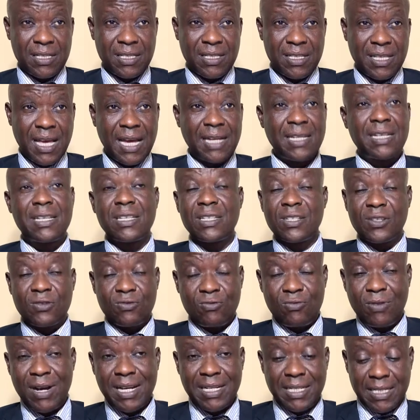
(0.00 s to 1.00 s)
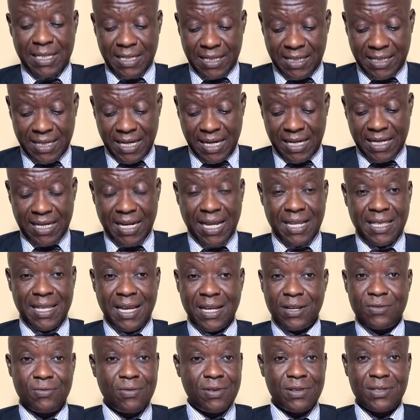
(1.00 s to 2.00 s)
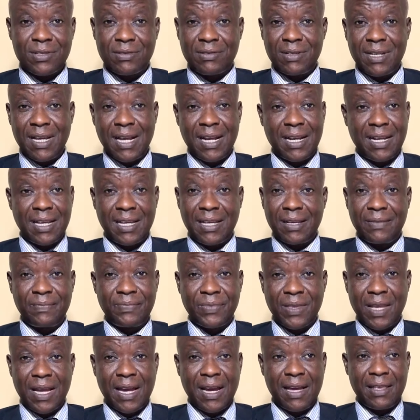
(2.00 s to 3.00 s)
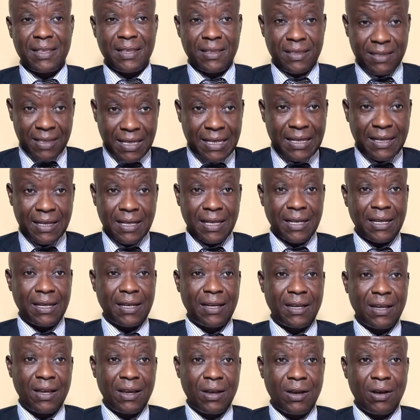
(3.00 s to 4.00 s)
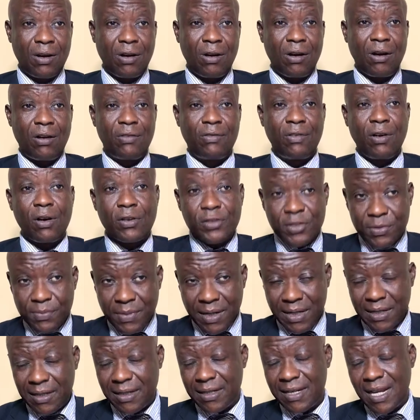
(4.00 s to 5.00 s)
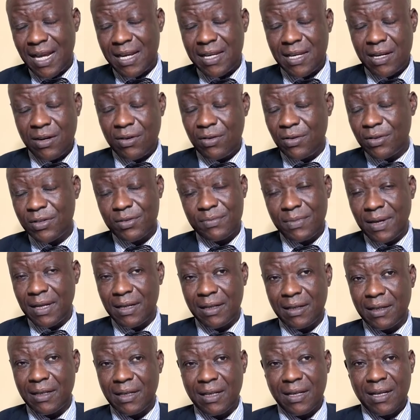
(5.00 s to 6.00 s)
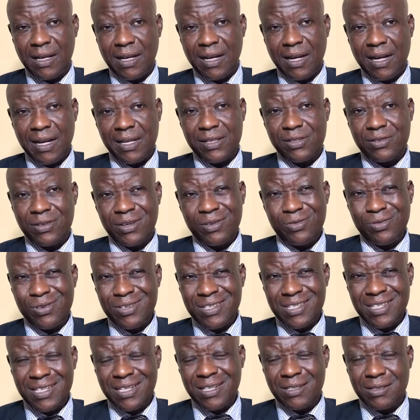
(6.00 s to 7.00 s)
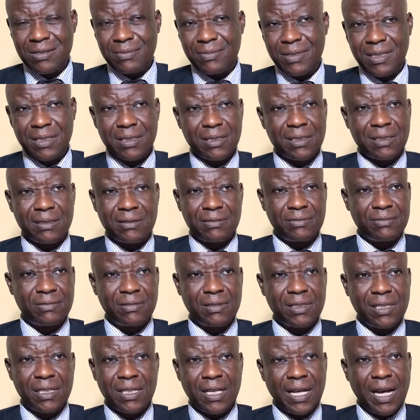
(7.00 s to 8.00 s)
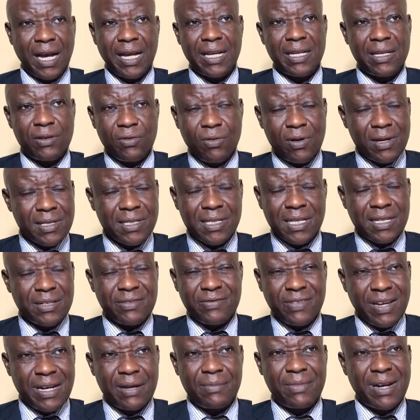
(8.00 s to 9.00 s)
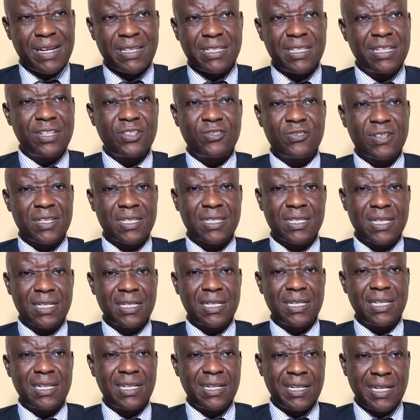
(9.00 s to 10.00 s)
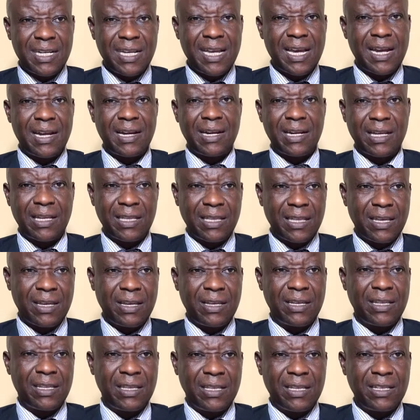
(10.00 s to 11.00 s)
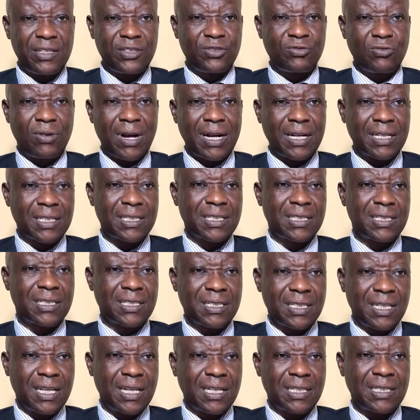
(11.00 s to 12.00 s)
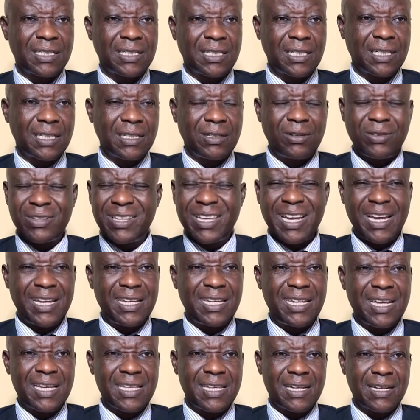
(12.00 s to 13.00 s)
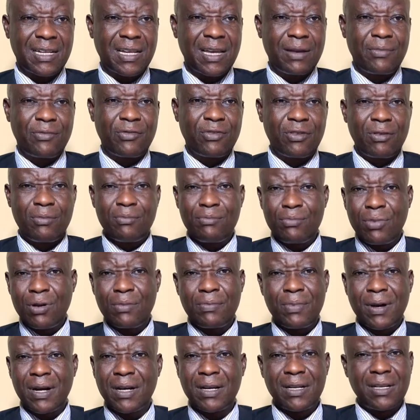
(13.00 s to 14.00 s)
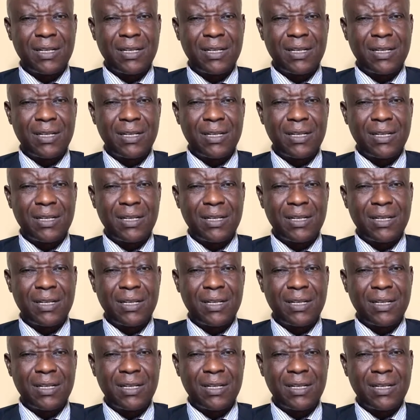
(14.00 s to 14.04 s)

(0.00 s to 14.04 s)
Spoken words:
that is what he said, and that was really the thinking of Hosman, Daniel Hosman. So he was a little bit, and he wasn't very much interested in hearing these works that, or the idea that came from Popper.